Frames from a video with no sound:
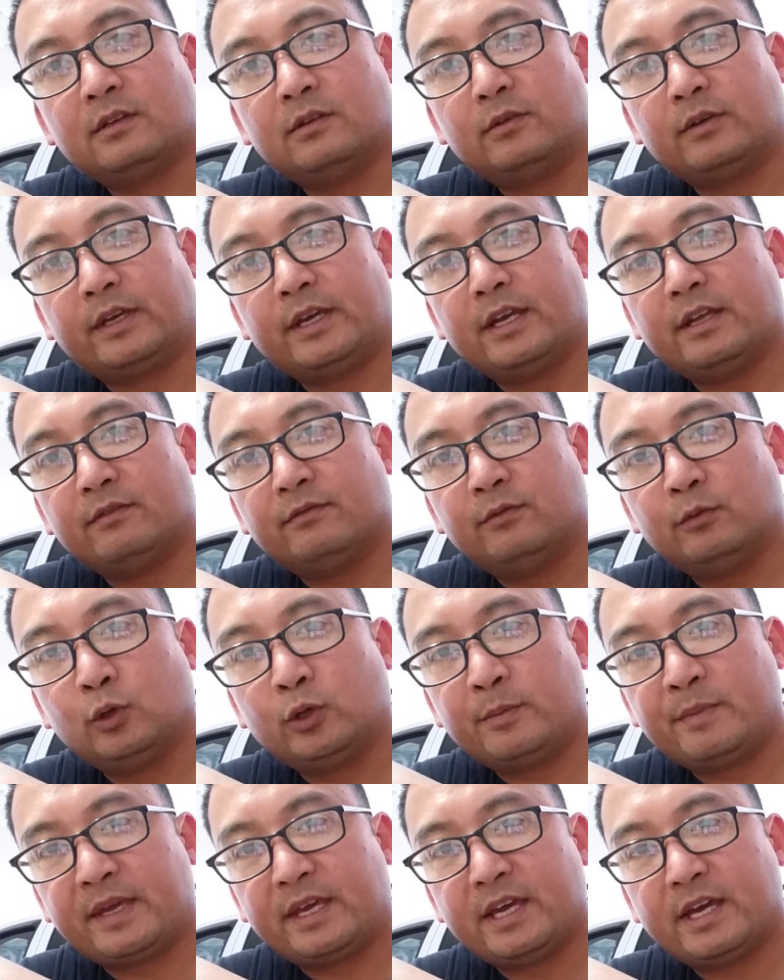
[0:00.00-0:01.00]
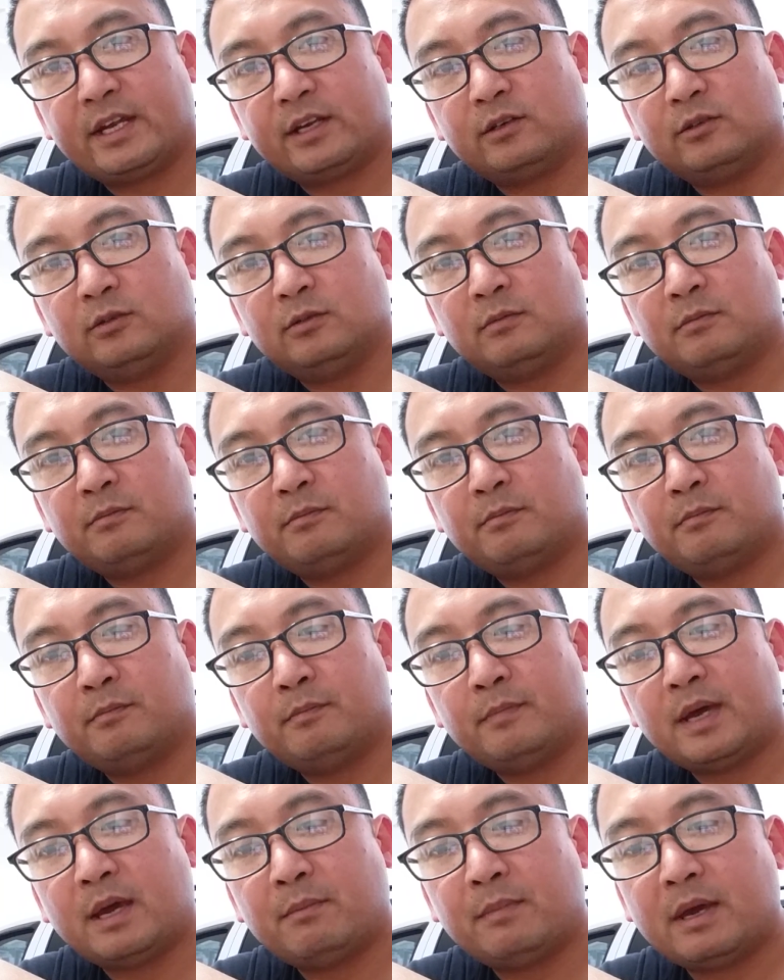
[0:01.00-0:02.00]
So again, fully mechanical.
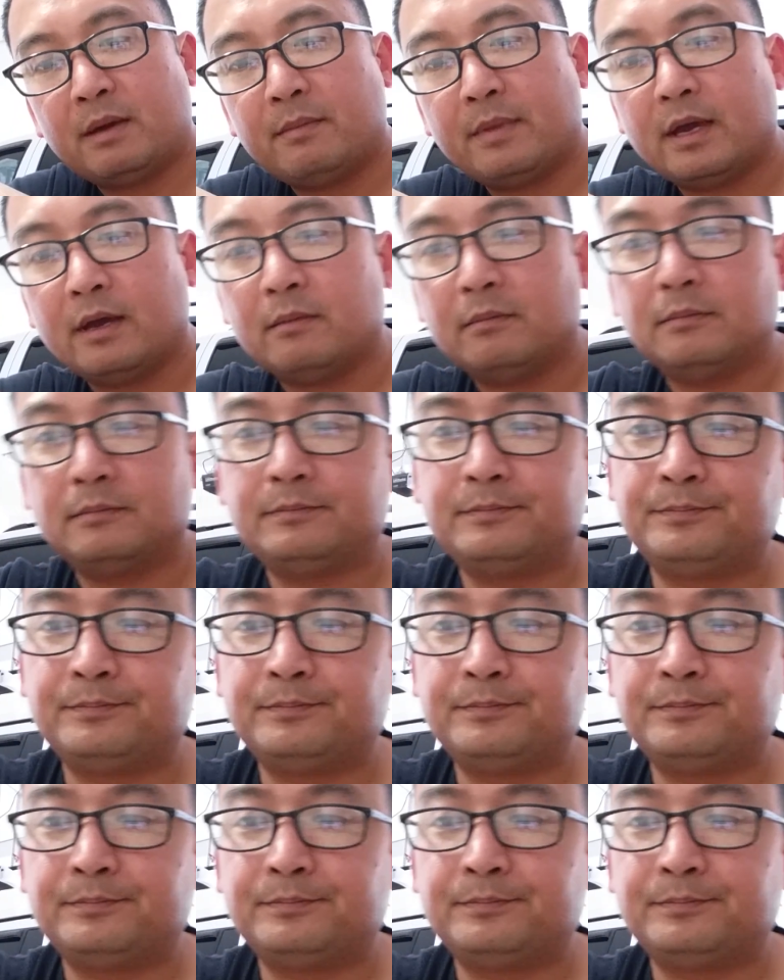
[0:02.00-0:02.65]
Bam, bam, bam.